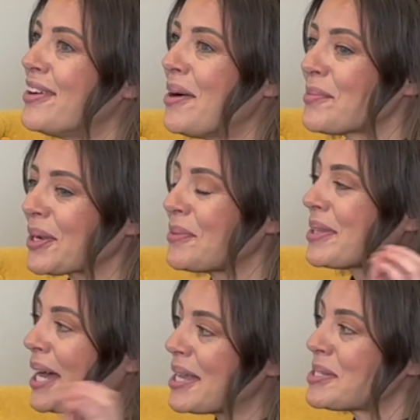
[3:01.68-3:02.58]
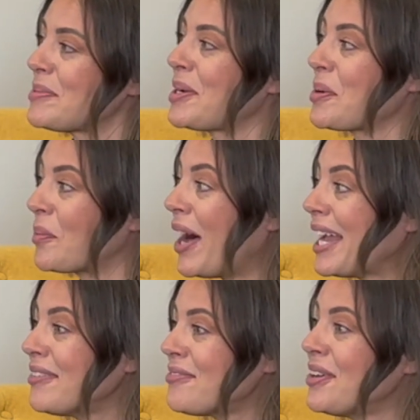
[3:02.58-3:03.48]
I'm working with a husband and a
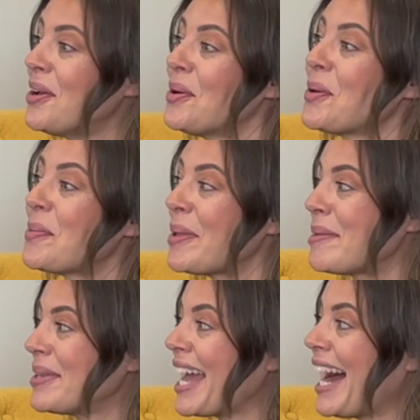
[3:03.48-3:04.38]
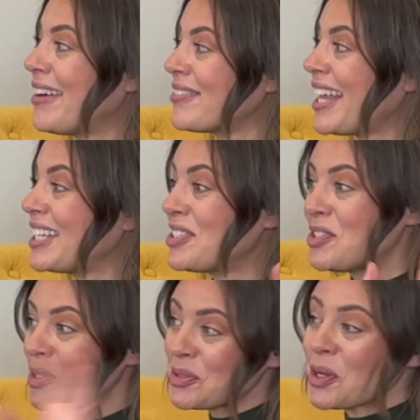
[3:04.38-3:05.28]
wife who maybe have like
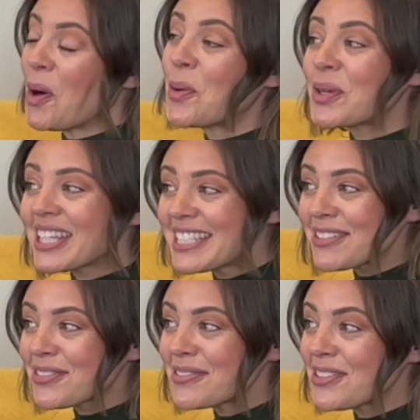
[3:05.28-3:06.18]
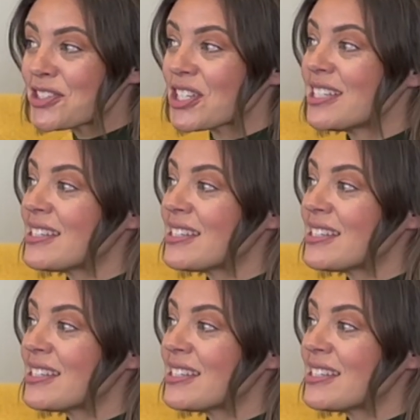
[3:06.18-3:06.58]
2 totally different visions,